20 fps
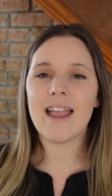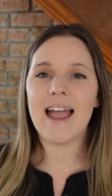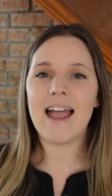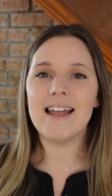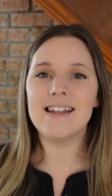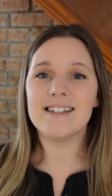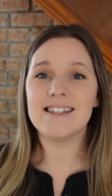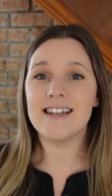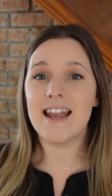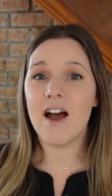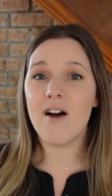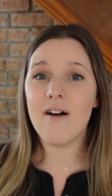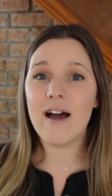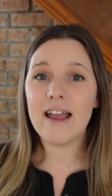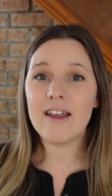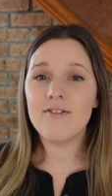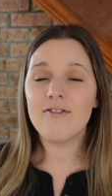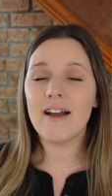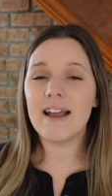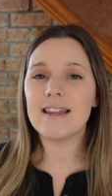and now
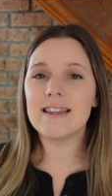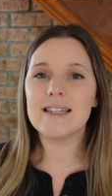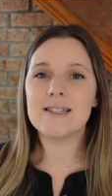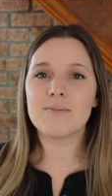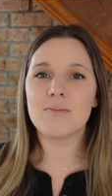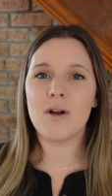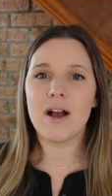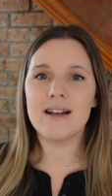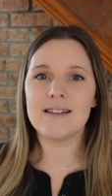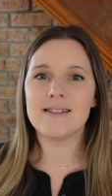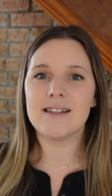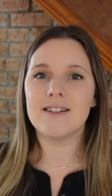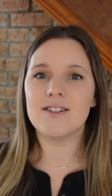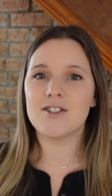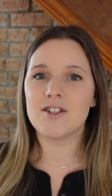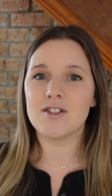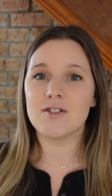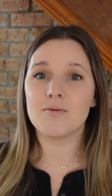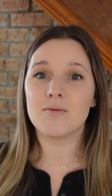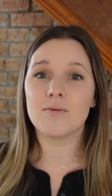I find this process
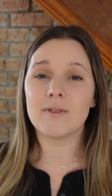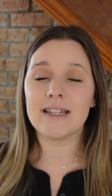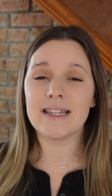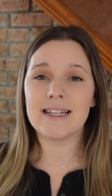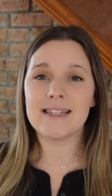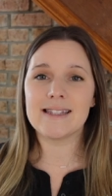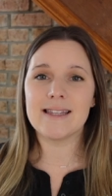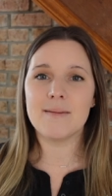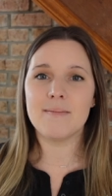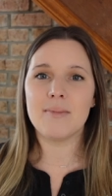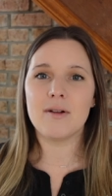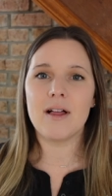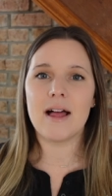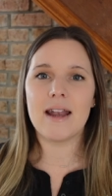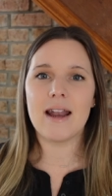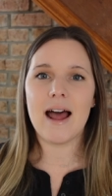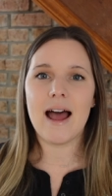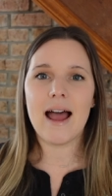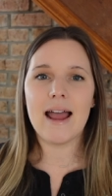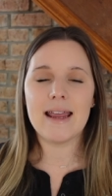just really simple
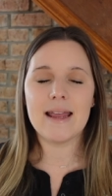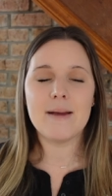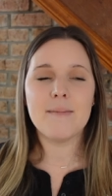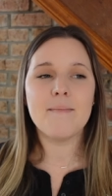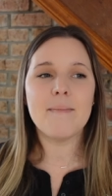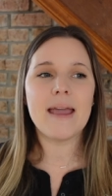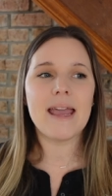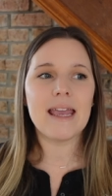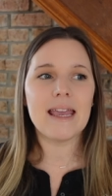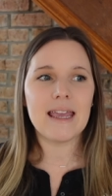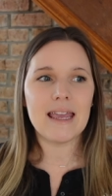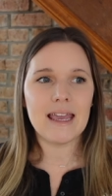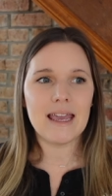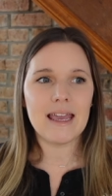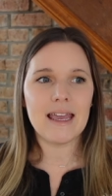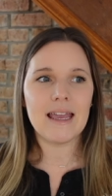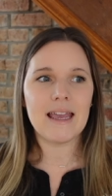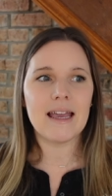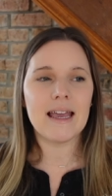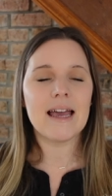and I am
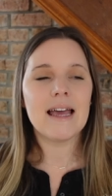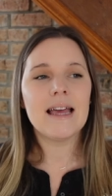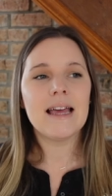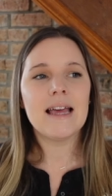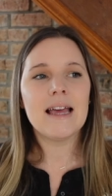making